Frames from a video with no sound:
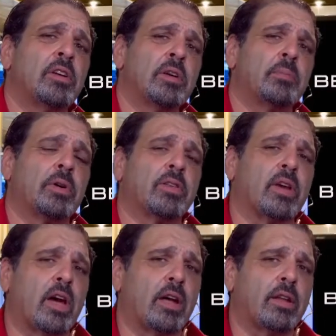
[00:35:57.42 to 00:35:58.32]
But
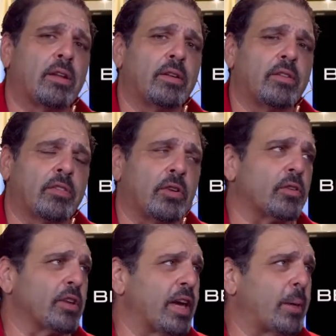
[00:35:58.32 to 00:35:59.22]
uh,
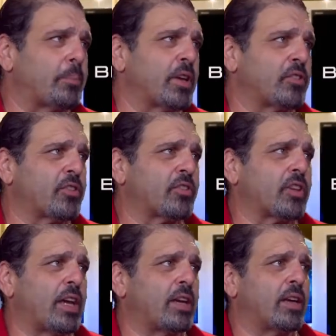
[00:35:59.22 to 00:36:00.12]
certainly, Appalachian
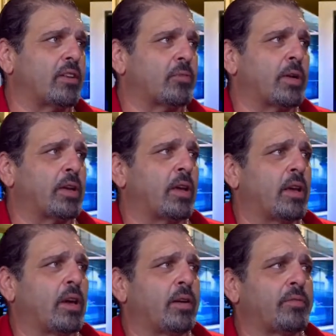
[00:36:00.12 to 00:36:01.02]
State has been
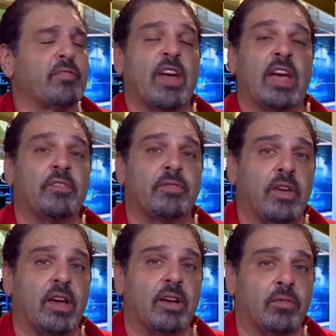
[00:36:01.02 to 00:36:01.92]
a uh, fan
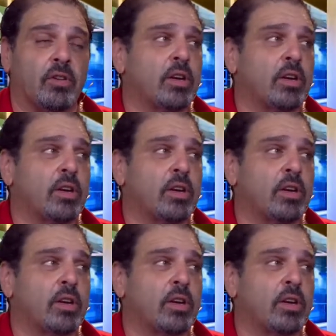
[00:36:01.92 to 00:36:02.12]
favorite